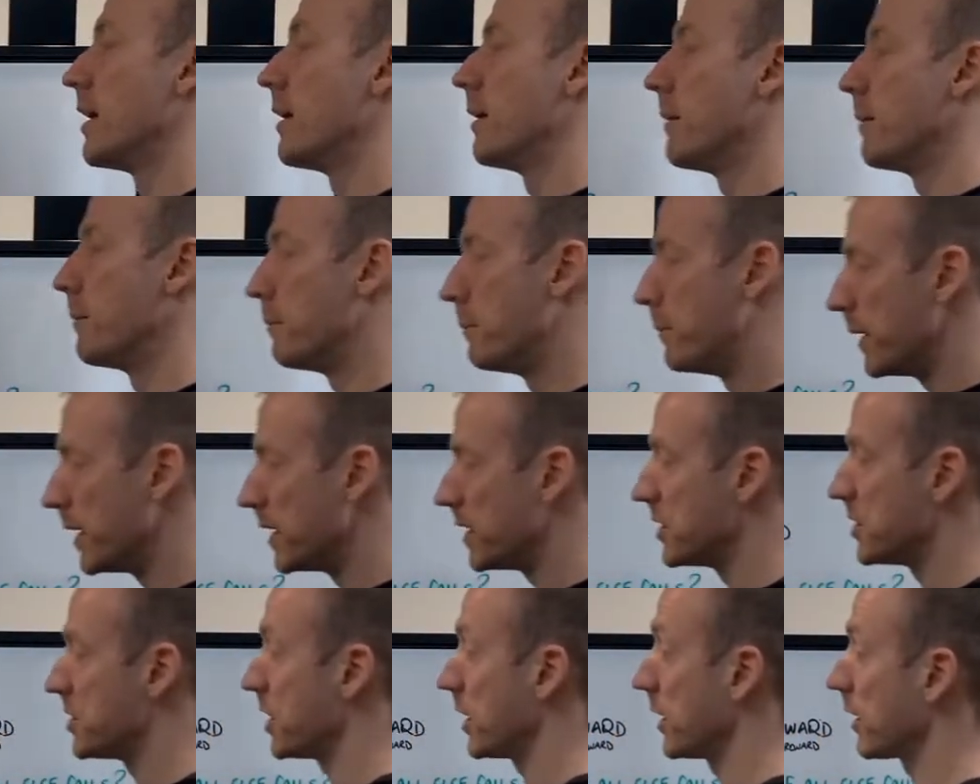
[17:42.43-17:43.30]

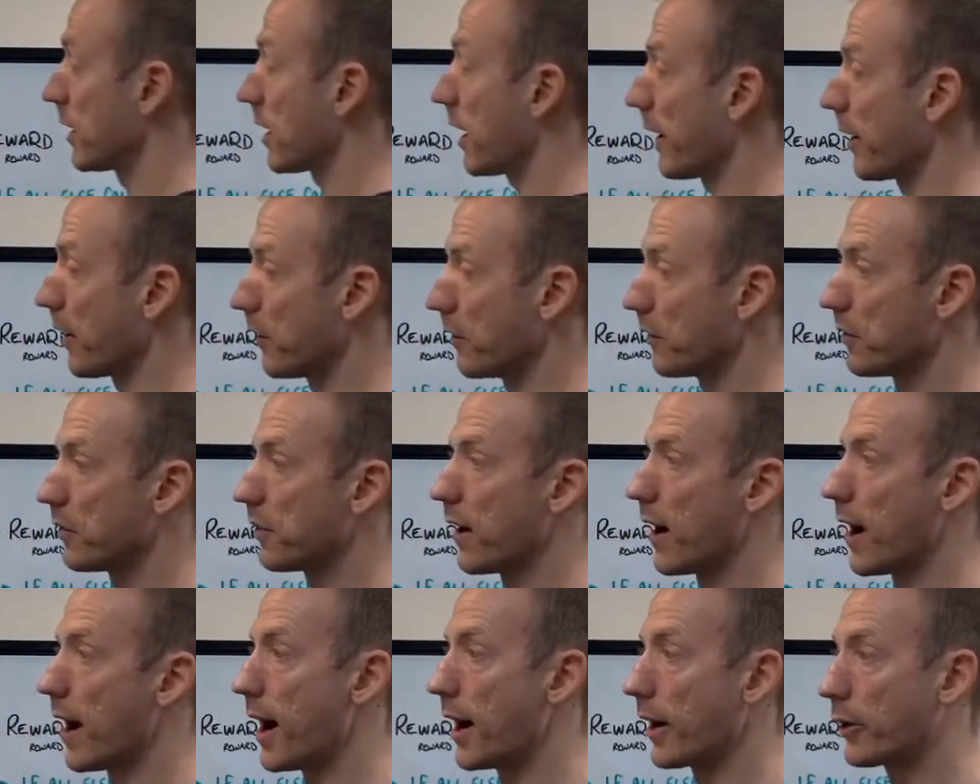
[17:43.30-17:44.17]
binging kind
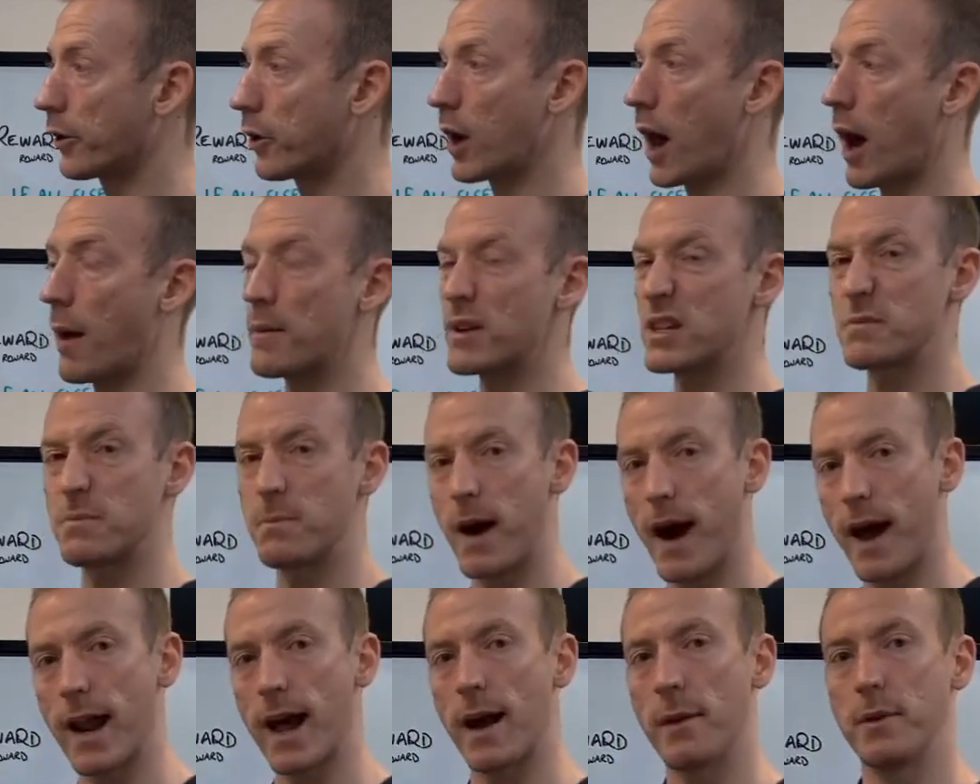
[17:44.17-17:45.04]
of good habits,
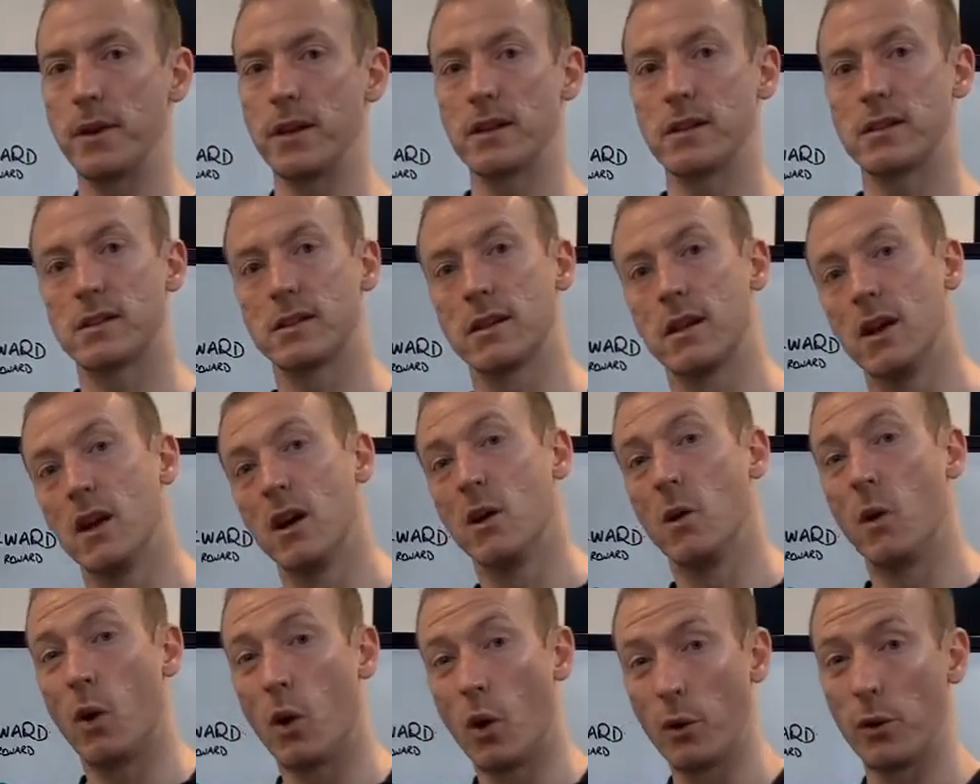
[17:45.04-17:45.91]
bad habits,
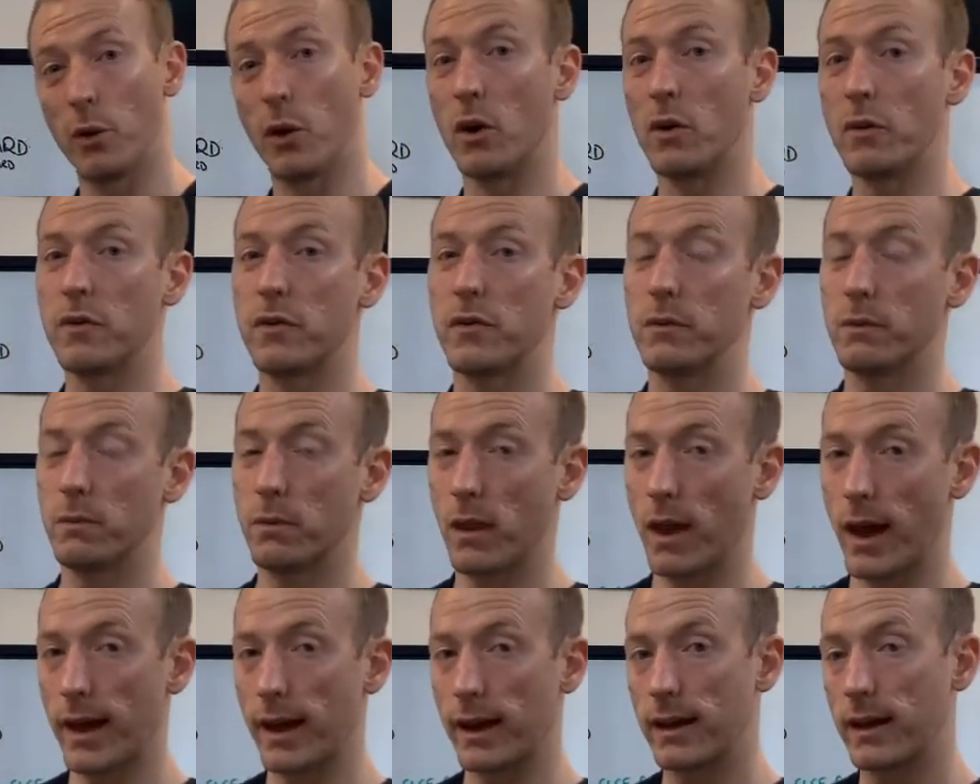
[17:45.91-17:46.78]
on-off,
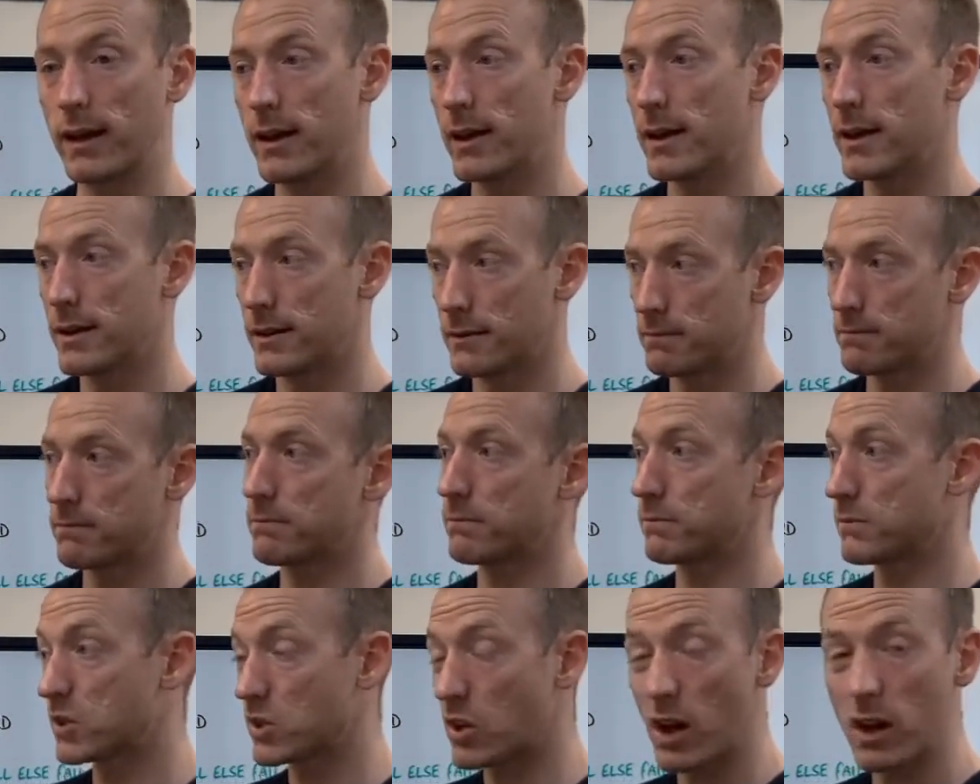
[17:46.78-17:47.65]
like
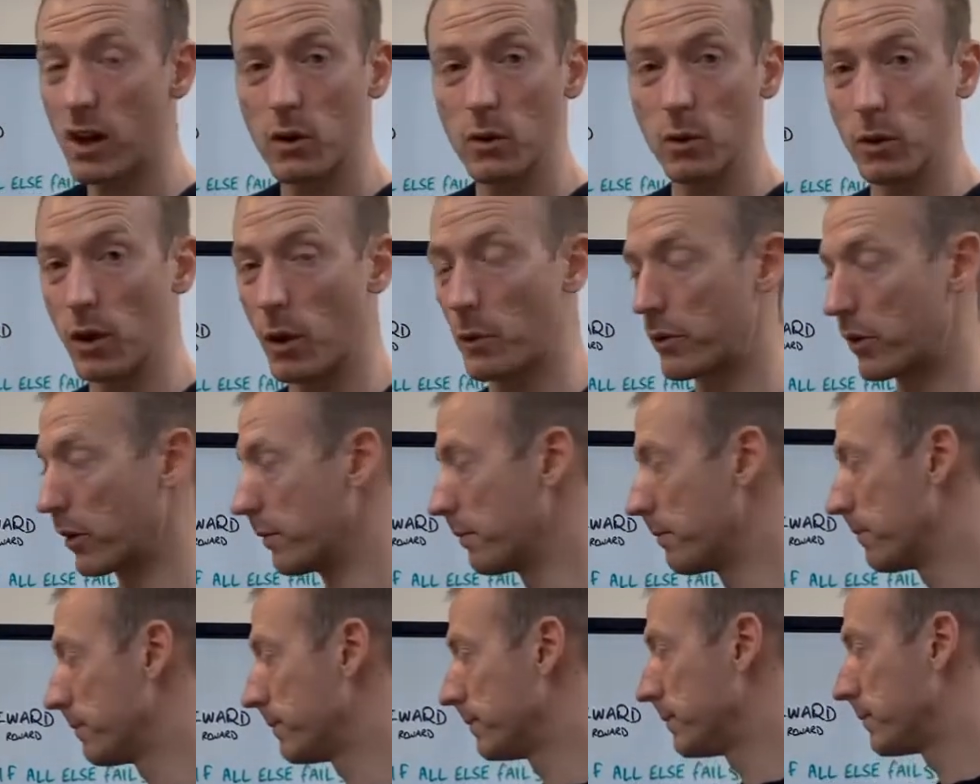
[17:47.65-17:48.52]
cycle that we're on.
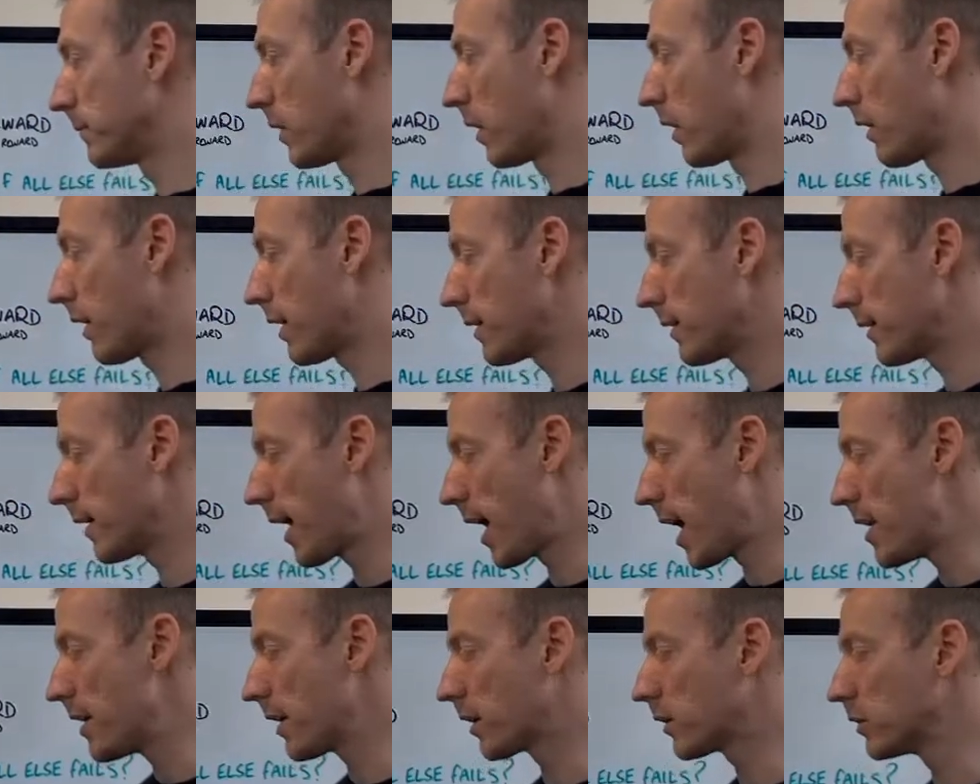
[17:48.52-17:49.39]
All right, and
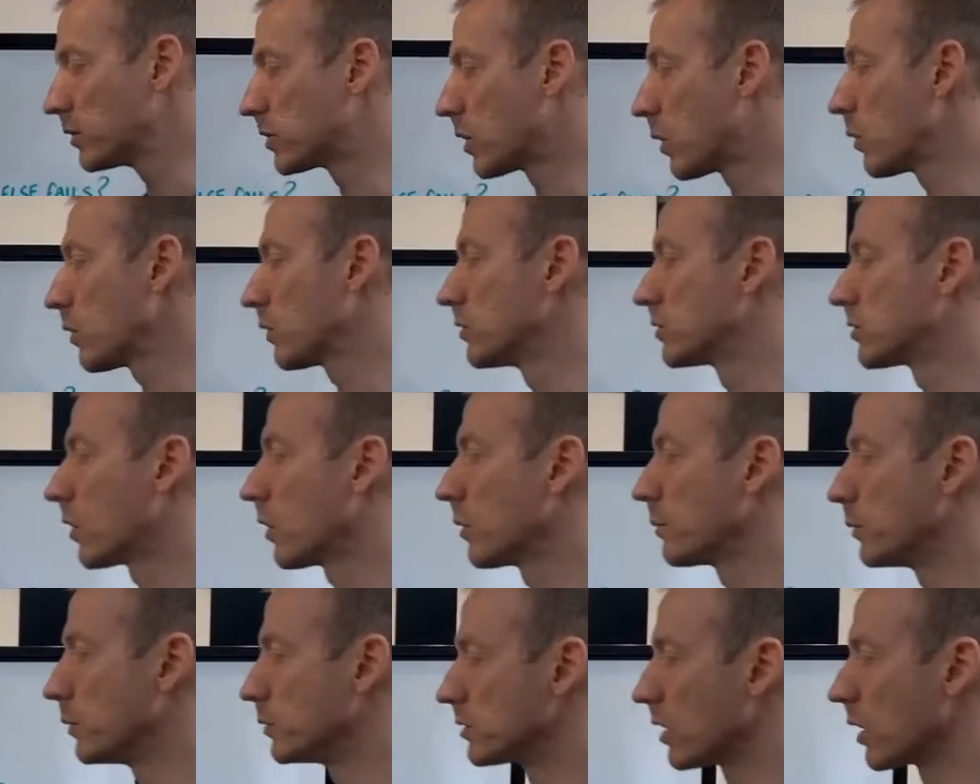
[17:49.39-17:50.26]
then control the
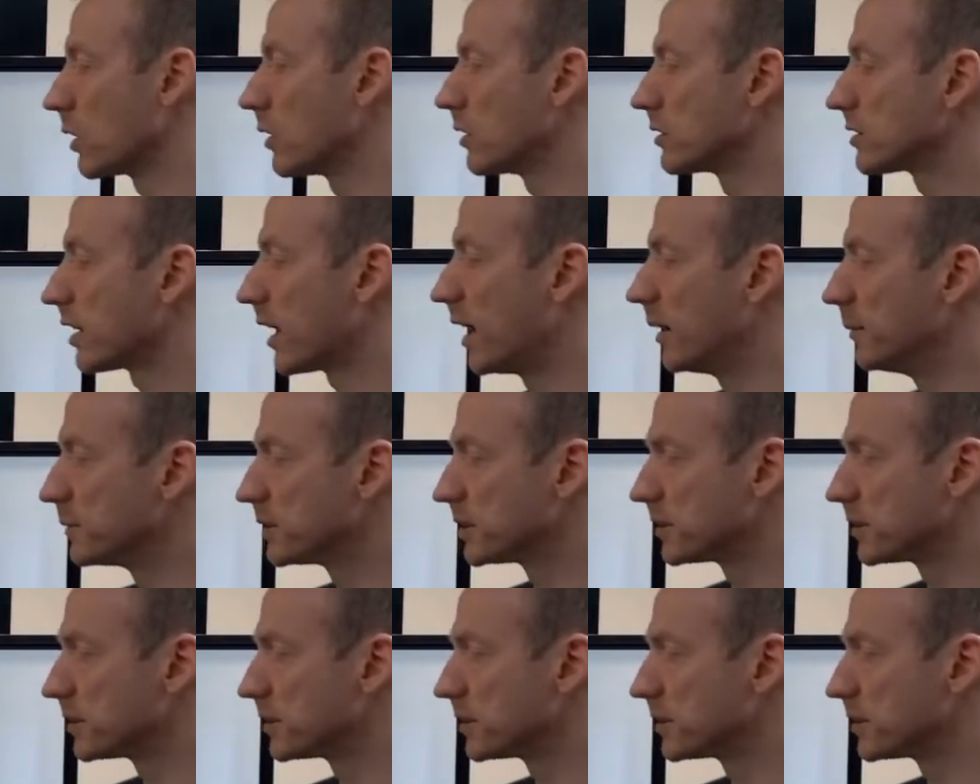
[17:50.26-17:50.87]
controllables. So a lot of times